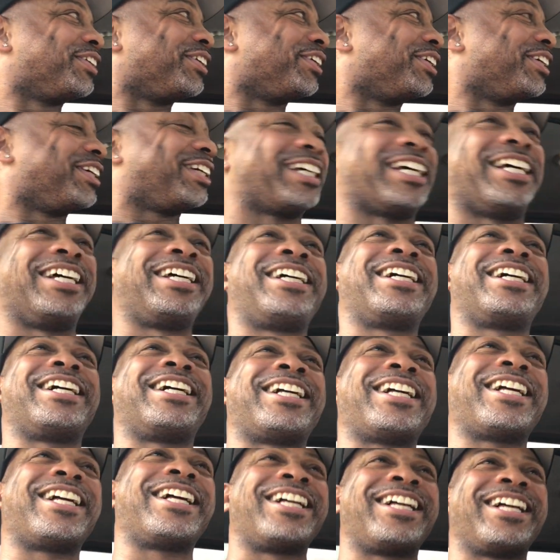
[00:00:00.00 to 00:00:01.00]
right
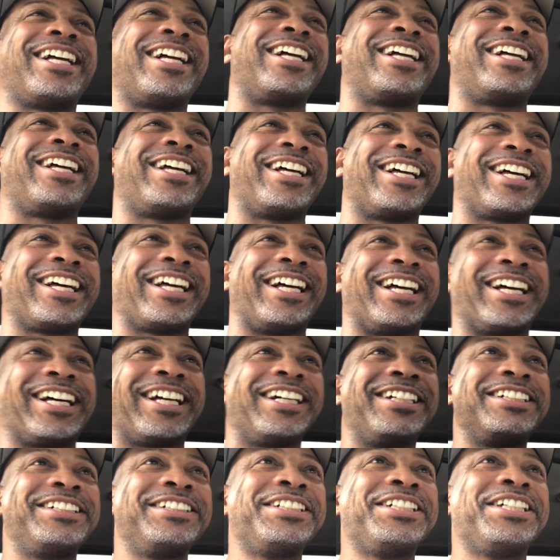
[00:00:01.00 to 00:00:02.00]

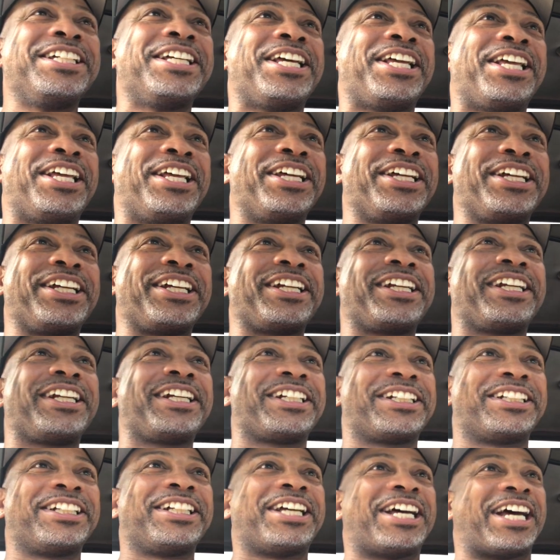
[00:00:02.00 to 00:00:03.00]
it beats you to
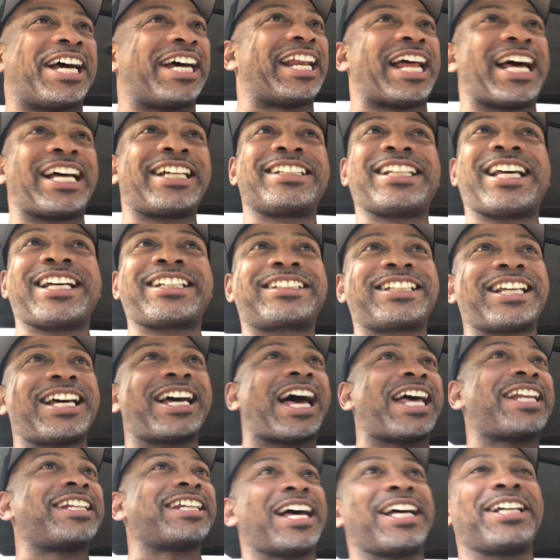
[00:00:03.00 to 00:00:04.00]
death. like I say,
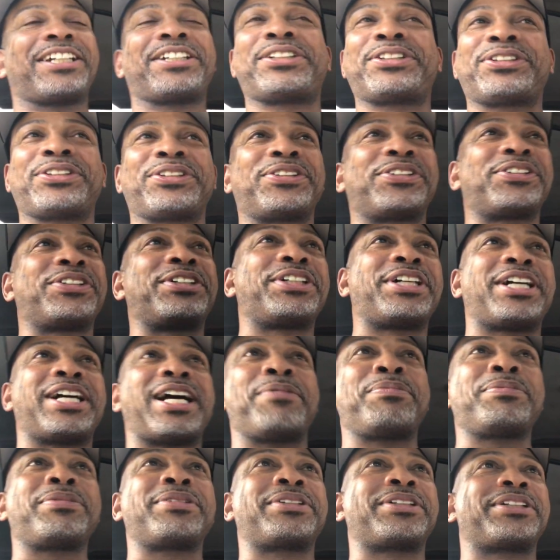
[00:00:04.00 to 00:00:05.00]
I, I,
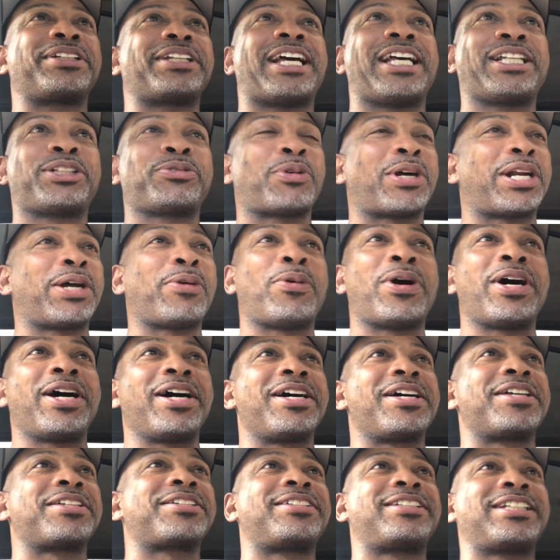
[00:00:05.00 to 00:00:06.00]
that's what it
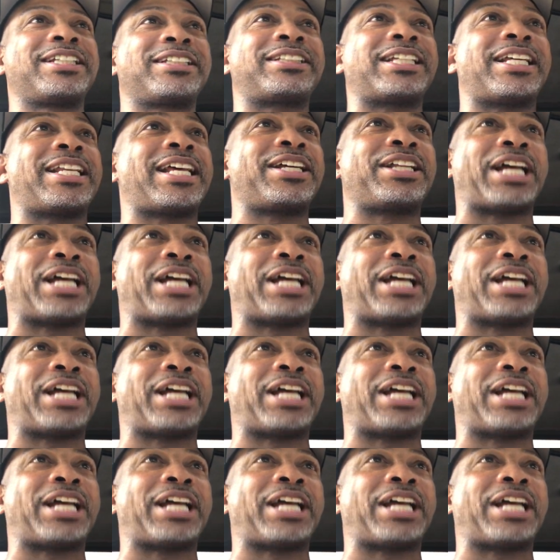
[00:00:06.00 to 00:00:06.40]
was. Just that,